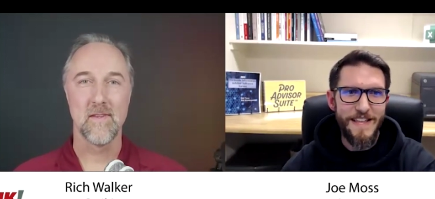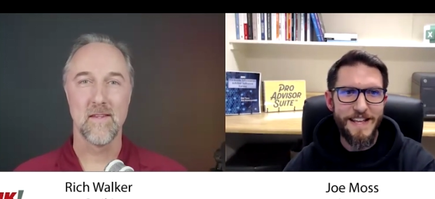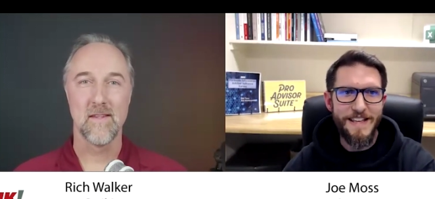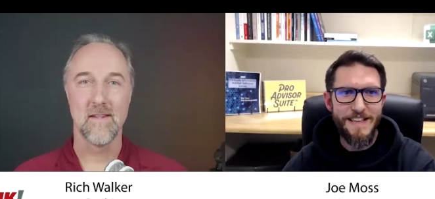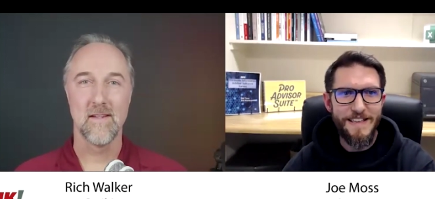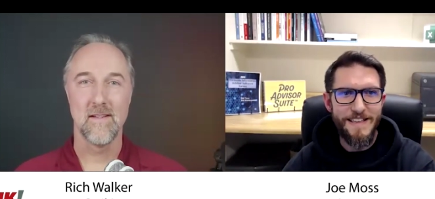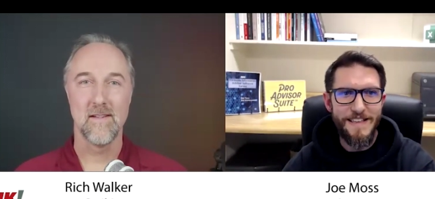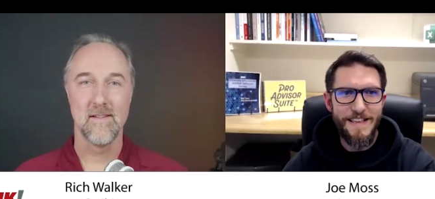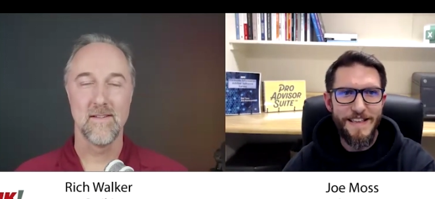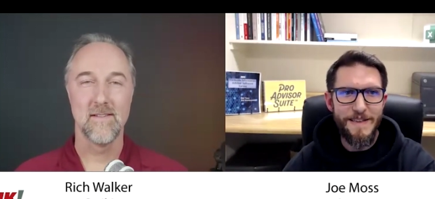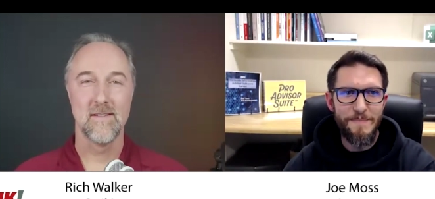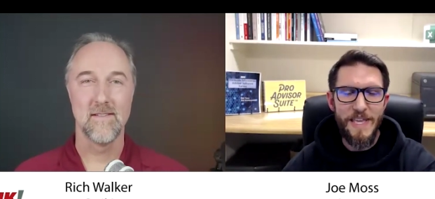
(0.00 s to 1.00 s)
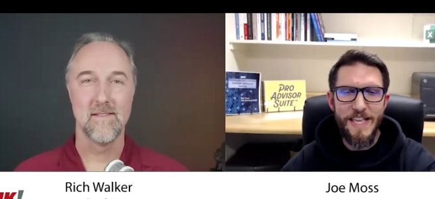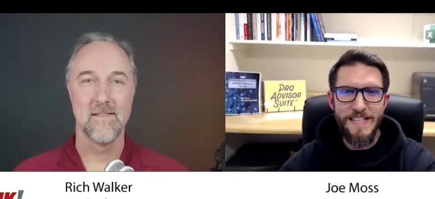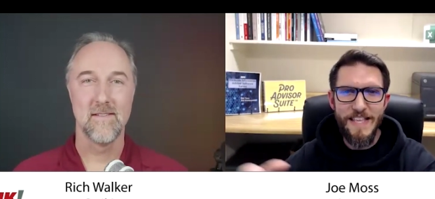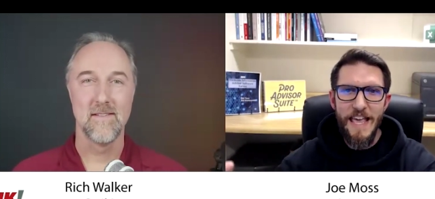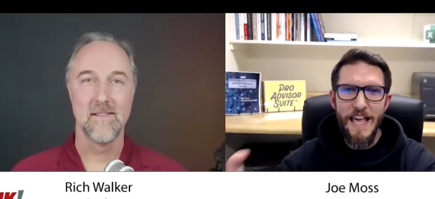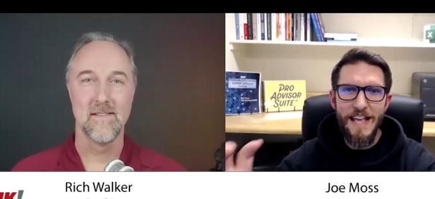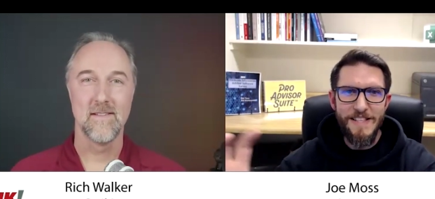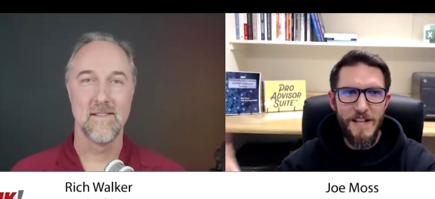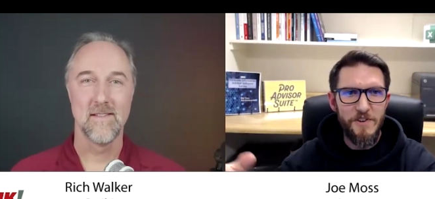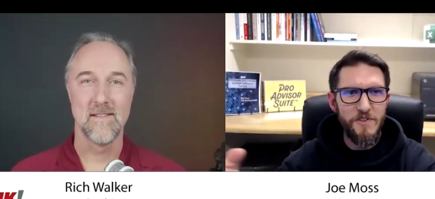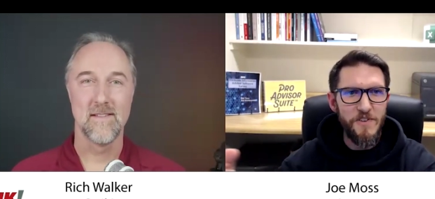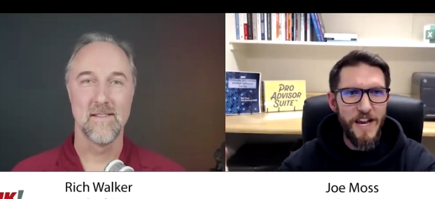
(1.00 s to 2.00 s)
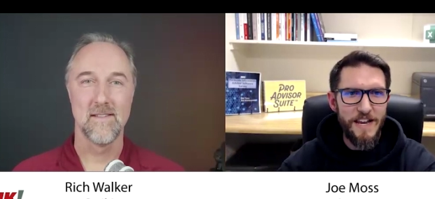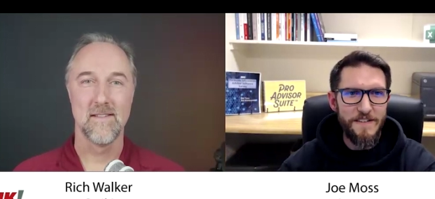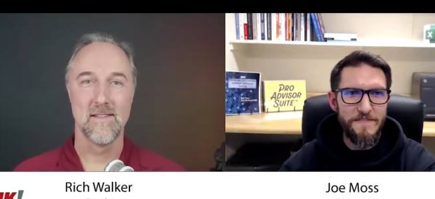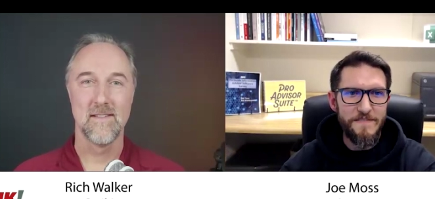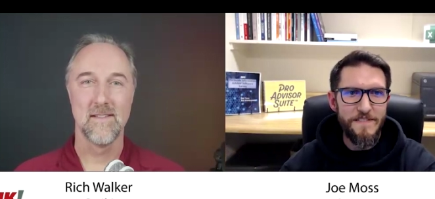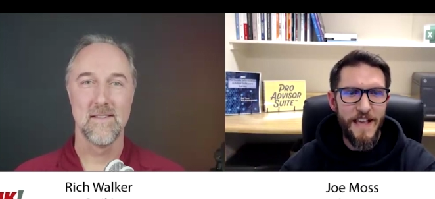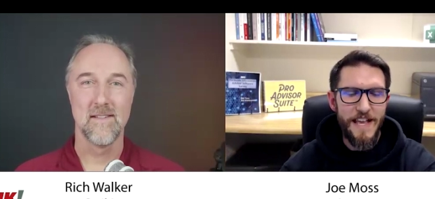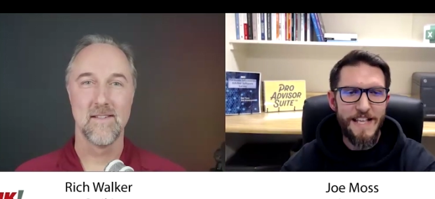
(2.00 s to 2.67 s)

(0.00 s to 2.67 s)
Speaker 1: Like because AI is not creative.